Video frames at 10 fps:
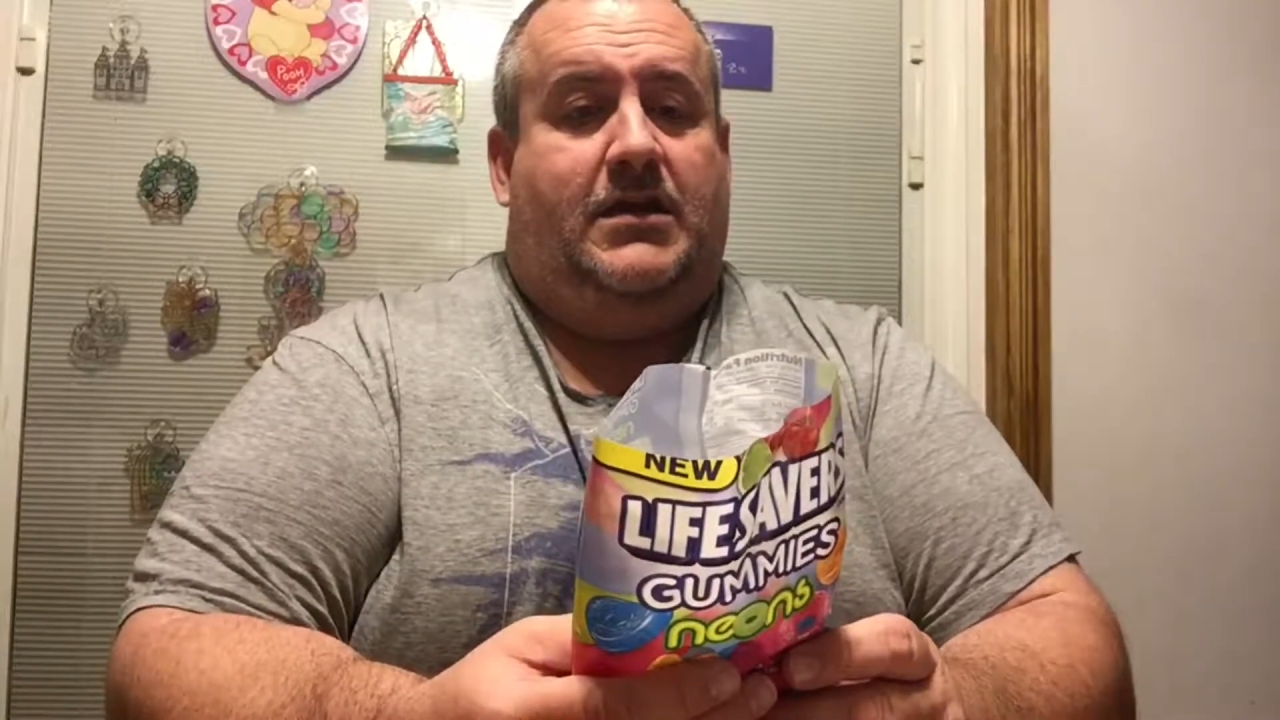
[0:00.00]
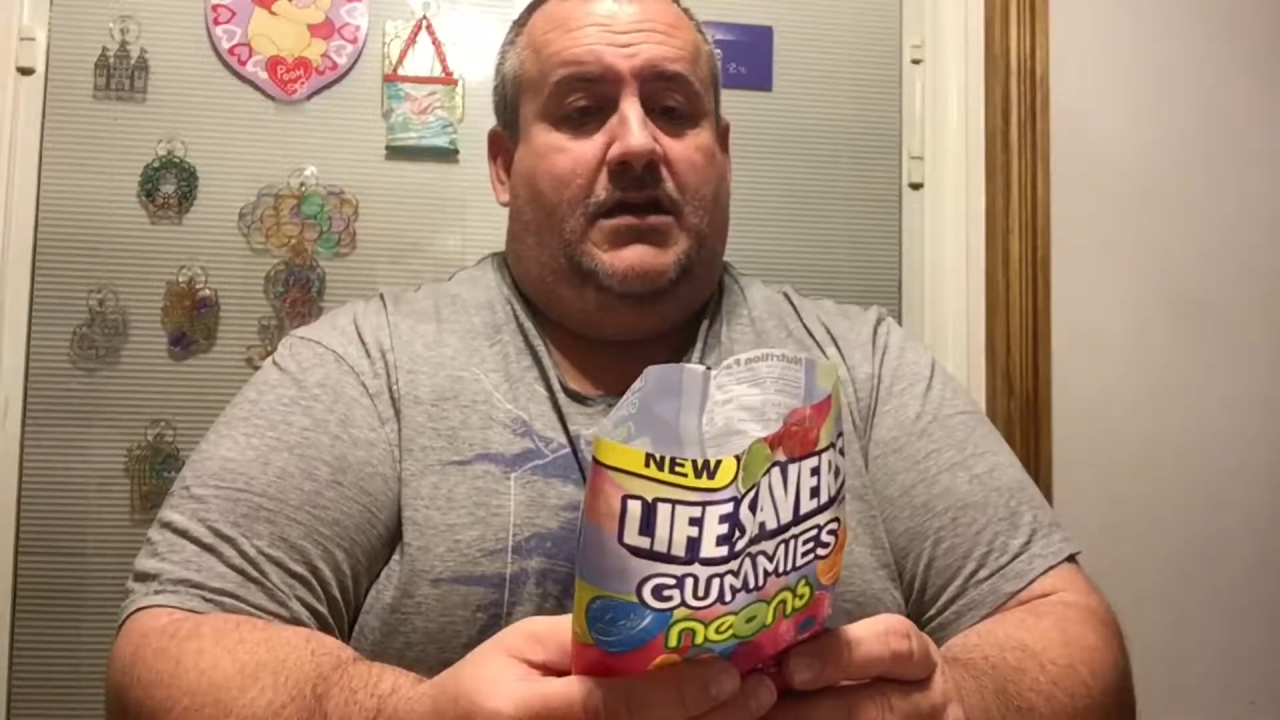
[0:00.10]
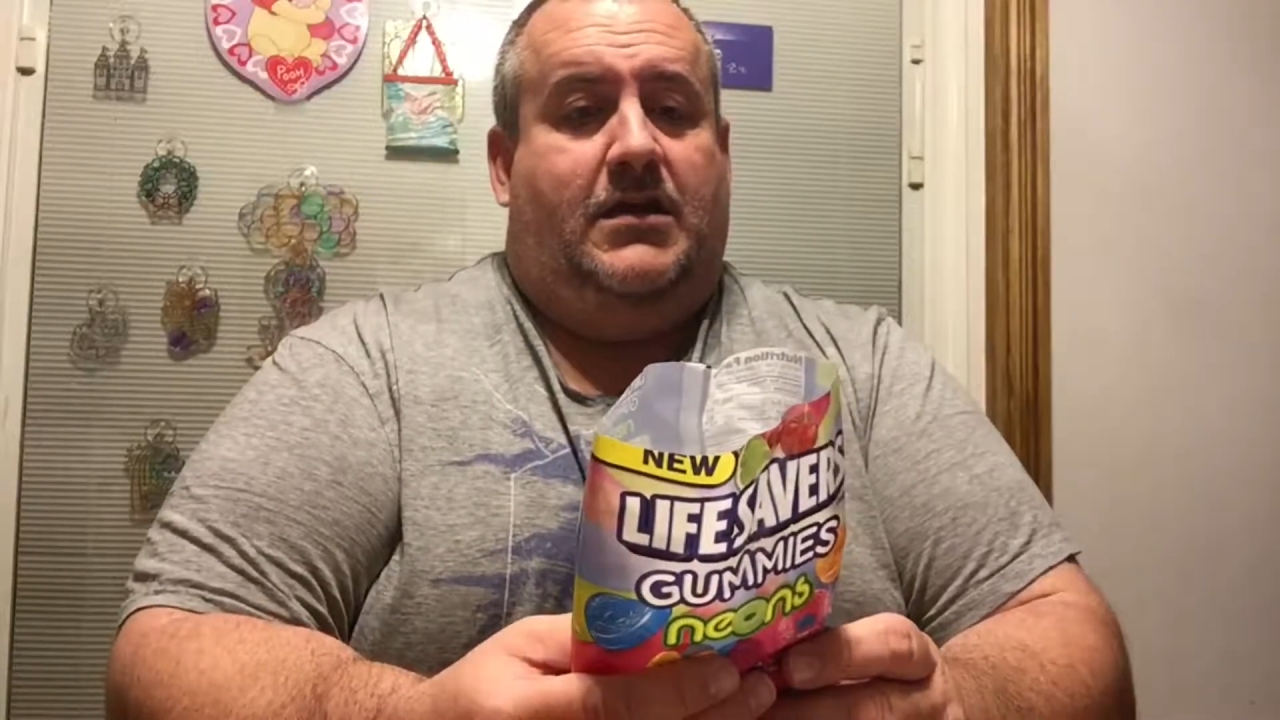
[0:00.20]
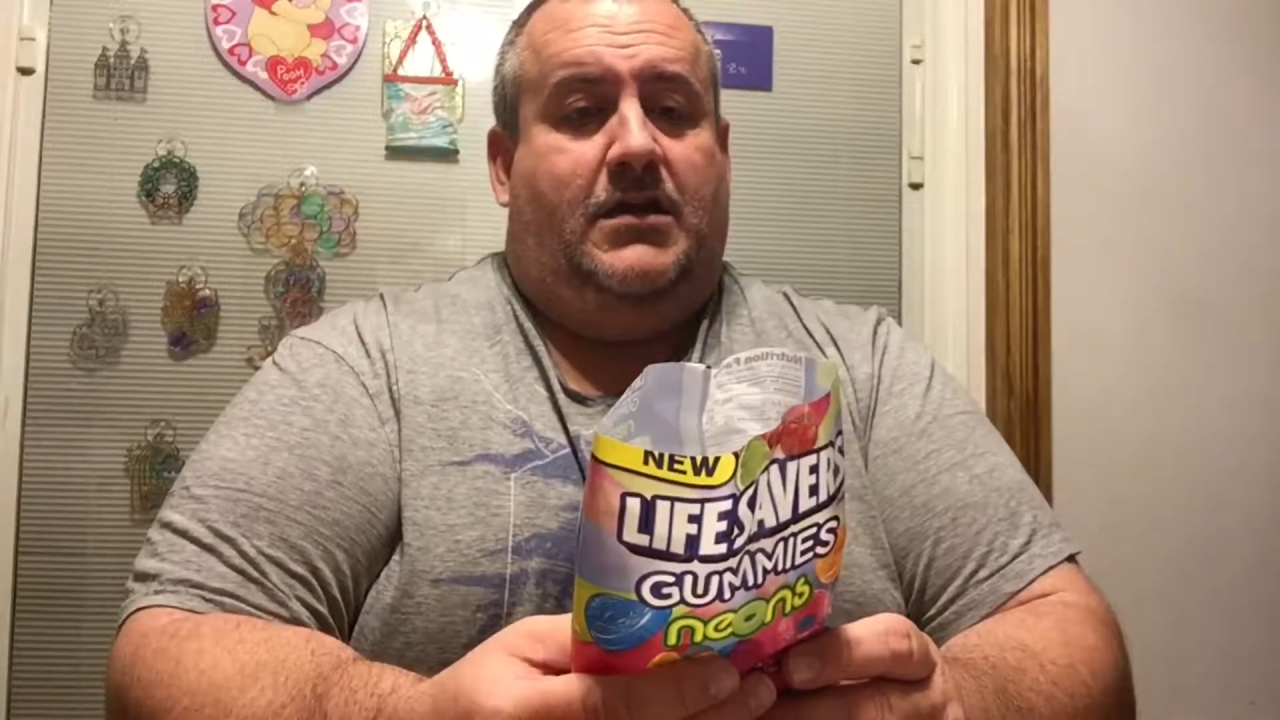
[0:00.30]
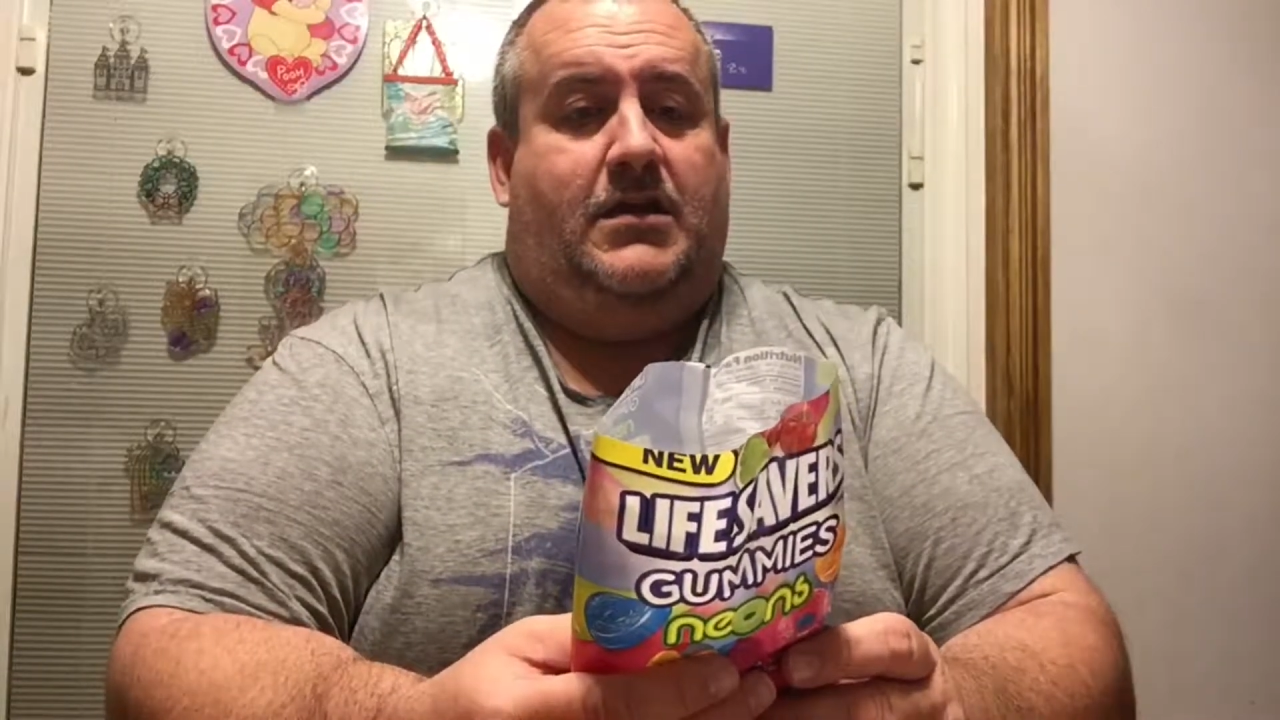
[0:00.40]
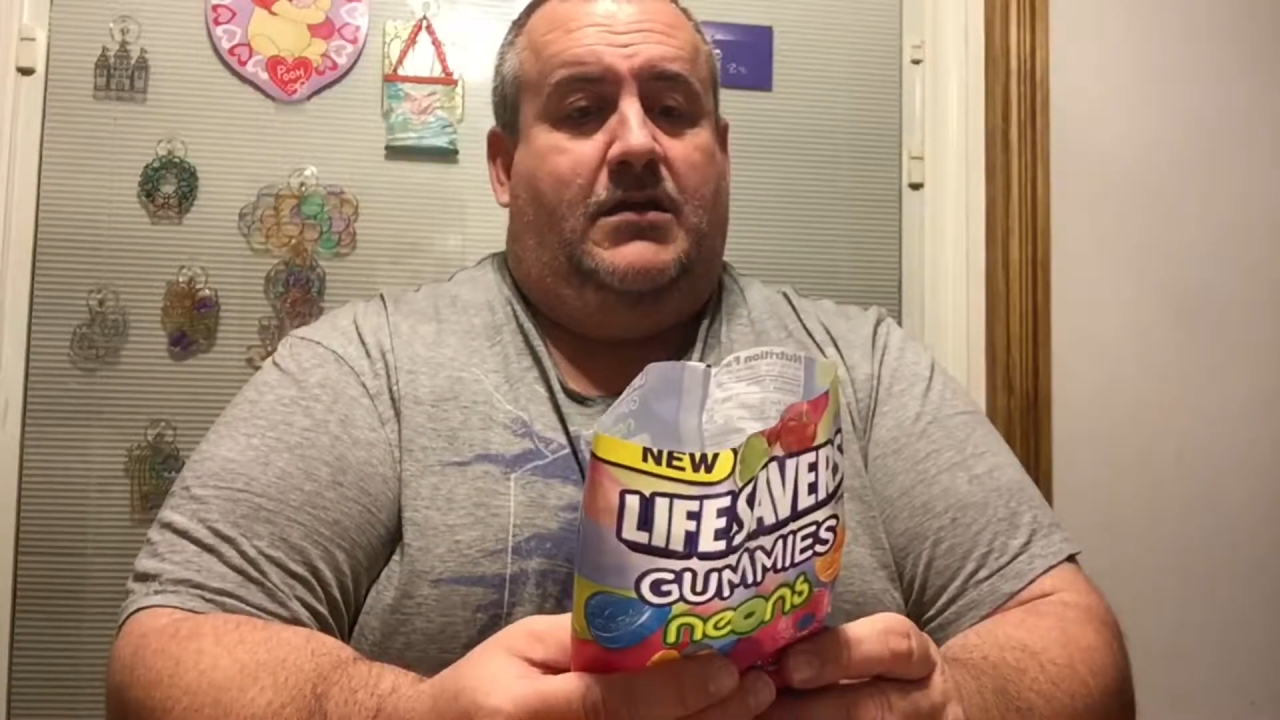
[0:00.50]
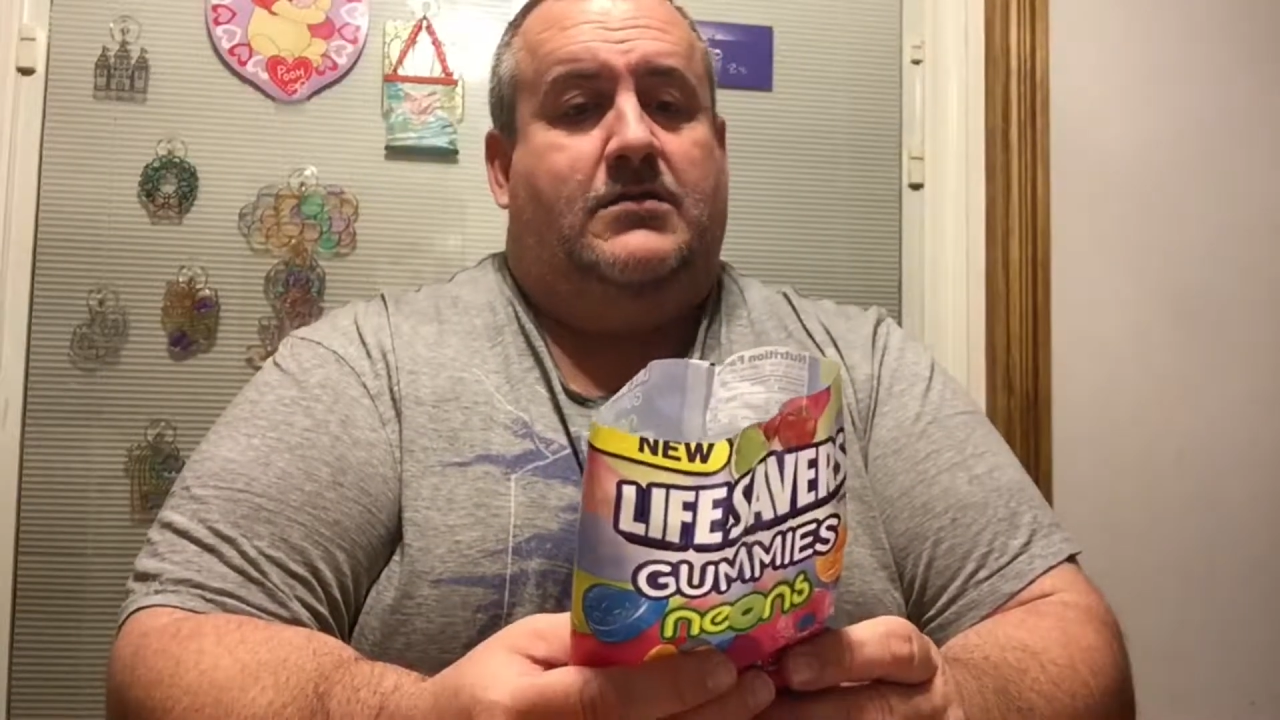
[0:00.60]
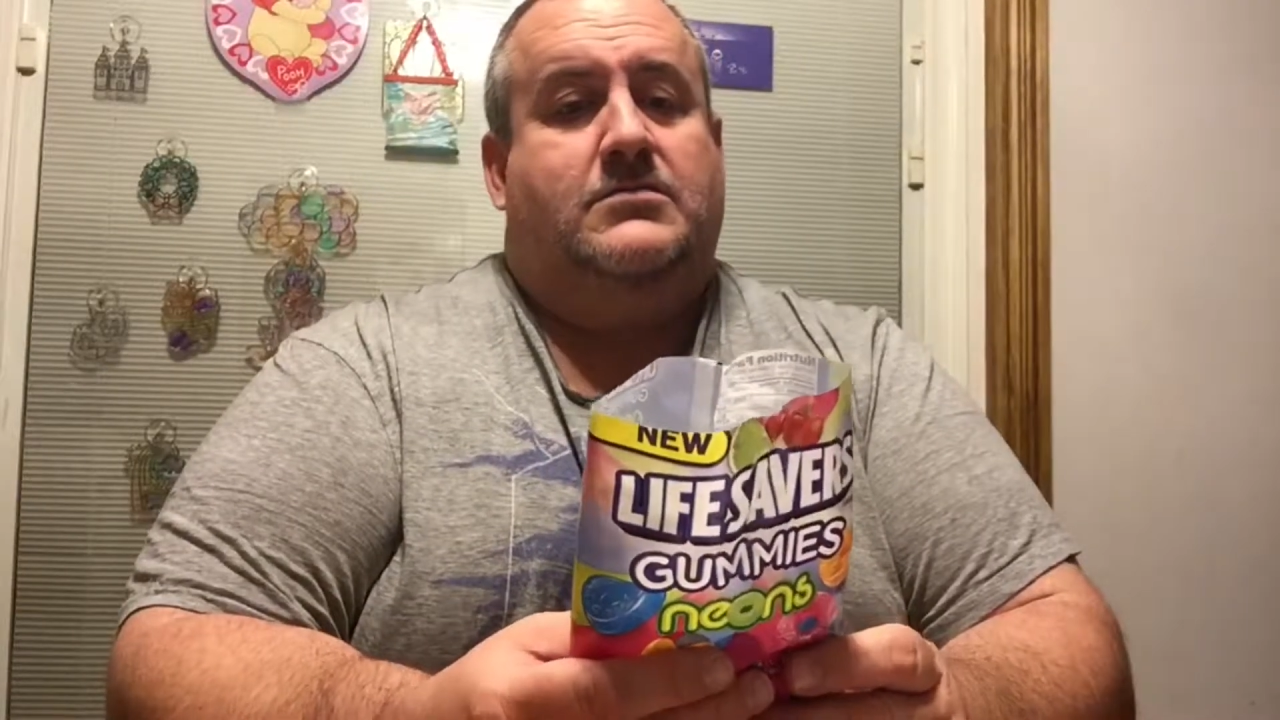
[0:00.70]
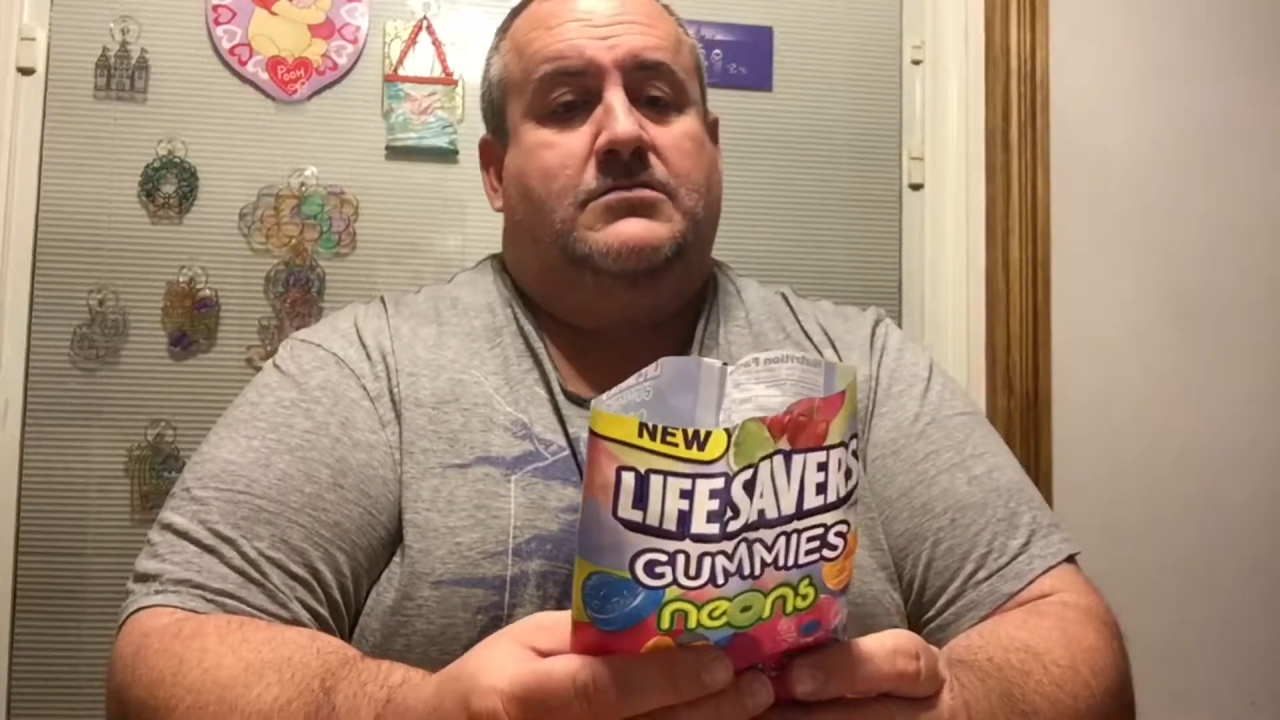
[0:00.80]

uh,